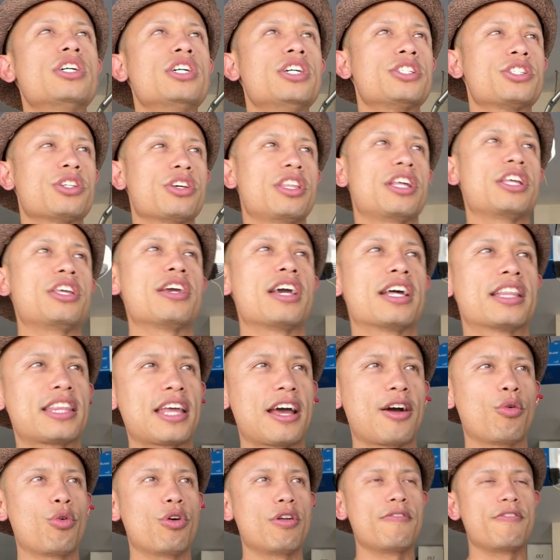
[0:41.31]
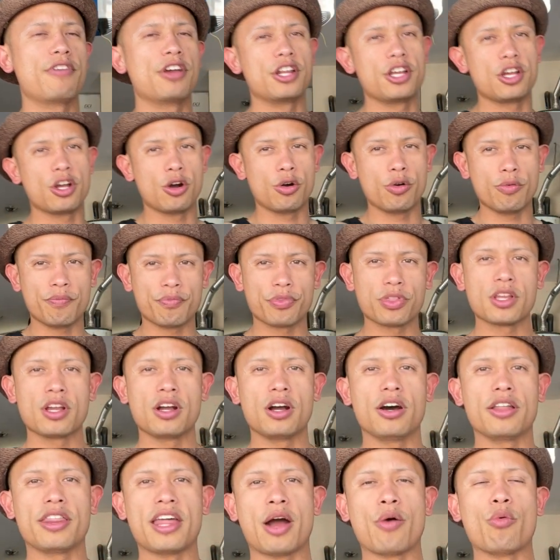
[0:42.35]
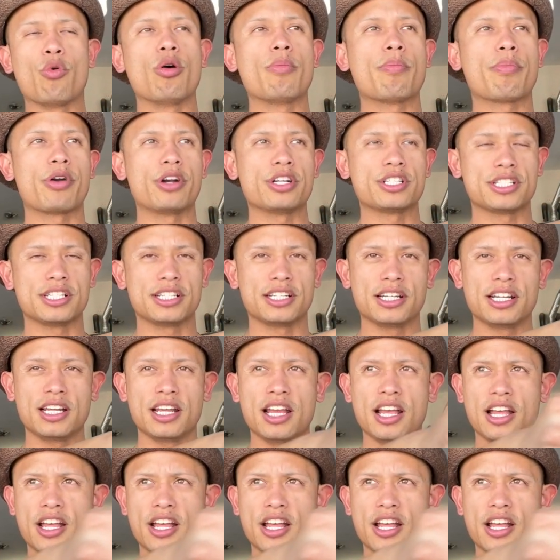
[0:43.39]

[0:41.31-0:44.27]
So then you get that one video of that one person,